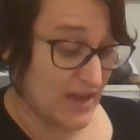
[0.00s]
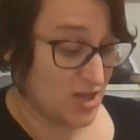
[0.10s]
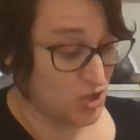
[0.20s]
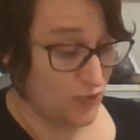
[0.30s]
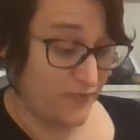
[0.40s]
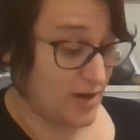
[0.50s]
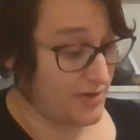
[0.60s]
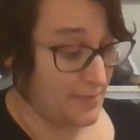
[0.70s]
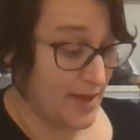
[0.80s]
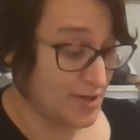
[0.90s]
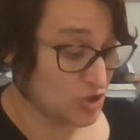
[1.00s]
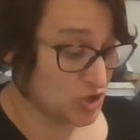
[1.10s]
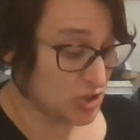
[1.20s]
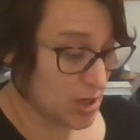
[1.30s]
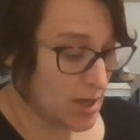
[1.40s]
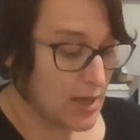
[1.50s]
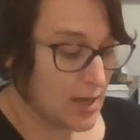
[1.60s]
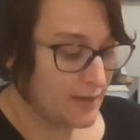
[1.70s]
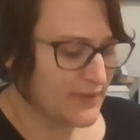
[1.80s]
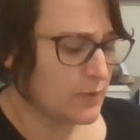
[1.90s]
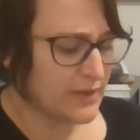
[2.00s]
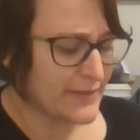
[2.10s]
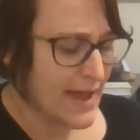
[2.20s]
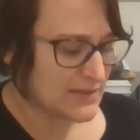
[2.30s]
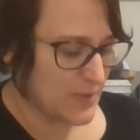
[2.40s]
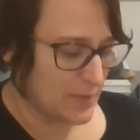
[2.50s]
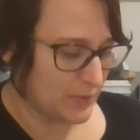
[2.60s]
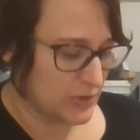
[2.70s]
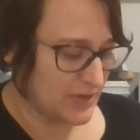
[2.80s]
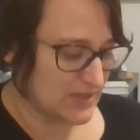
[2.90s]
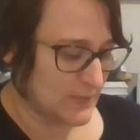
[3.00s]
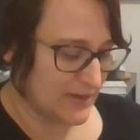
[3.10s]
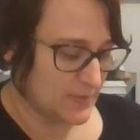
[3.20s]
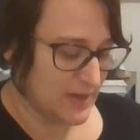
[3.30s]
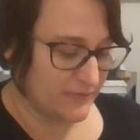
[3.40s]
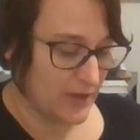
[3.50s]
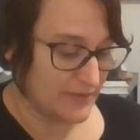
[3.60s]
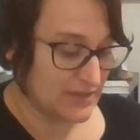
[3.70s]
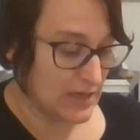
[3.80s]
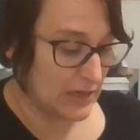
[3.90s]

Thank you very much. They were the last people you'd expect to be involved in